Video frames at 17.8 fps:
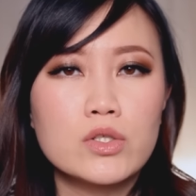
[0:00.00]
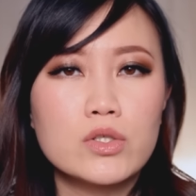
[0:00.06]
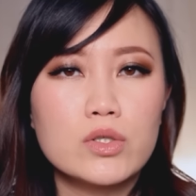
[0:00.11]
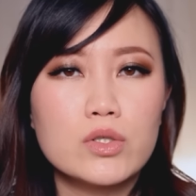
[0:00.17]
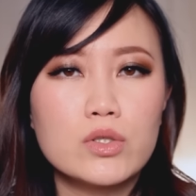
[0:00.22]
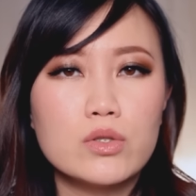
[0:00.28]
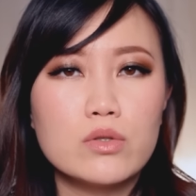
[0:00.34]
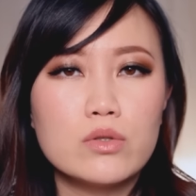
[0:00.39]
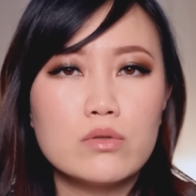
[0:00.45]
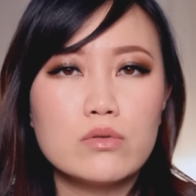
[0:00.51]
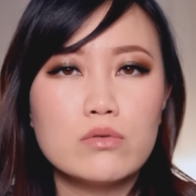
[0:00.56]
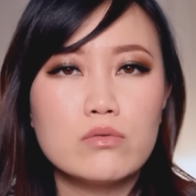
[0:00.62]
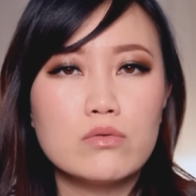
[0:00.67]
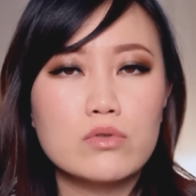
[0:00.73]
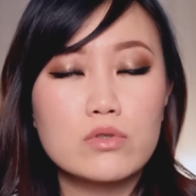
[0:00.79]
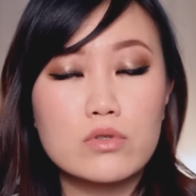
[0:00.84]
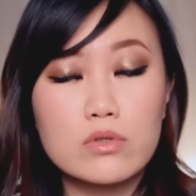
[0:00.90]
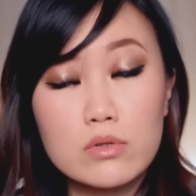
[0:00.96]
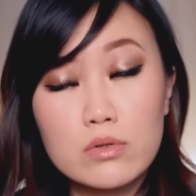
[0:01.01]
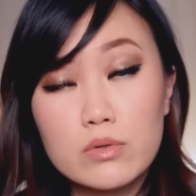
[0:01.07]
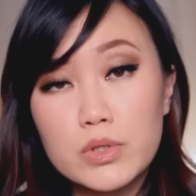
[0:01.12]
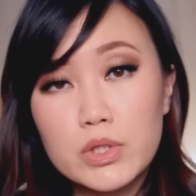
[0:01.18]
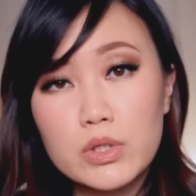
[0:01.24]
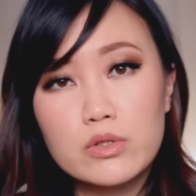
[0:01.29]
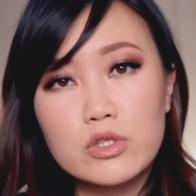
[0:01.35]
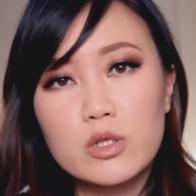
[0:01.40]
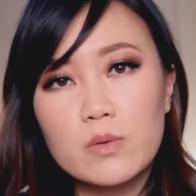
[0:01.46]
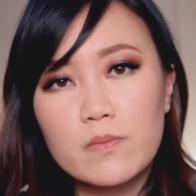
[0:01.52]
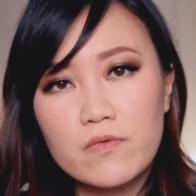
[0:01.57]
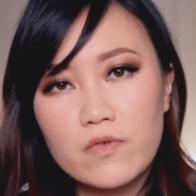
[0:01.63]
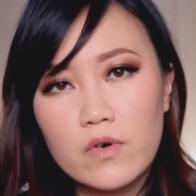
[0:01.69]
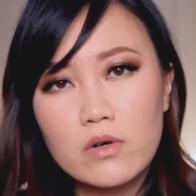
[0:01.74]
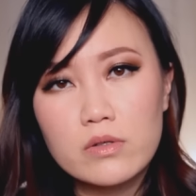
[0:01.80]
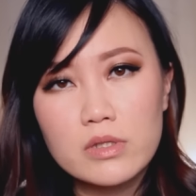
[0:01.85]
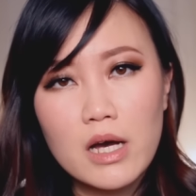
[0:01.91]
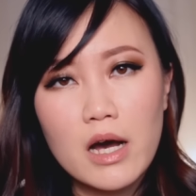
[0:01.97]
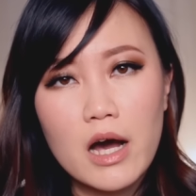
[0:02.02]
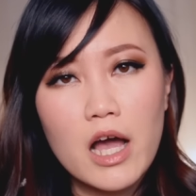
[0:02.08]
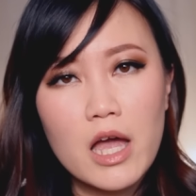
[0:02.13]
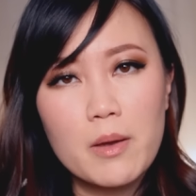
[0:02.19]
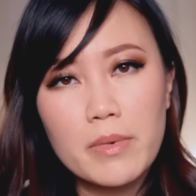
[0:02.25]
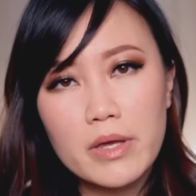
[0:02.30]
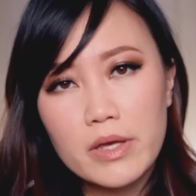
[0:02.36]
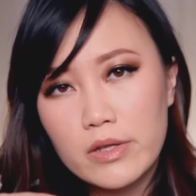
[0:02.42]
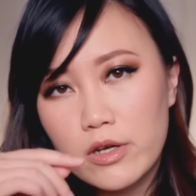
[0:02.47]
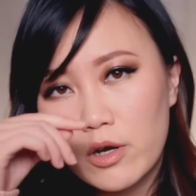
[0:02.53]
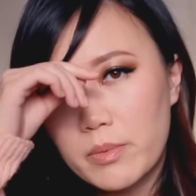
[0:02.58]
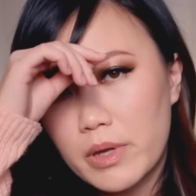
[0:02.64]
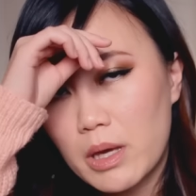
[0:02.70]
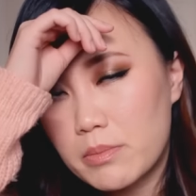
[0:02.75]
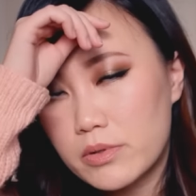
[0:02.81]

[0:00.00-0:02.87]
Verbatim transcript: to do YouTube full time and you know be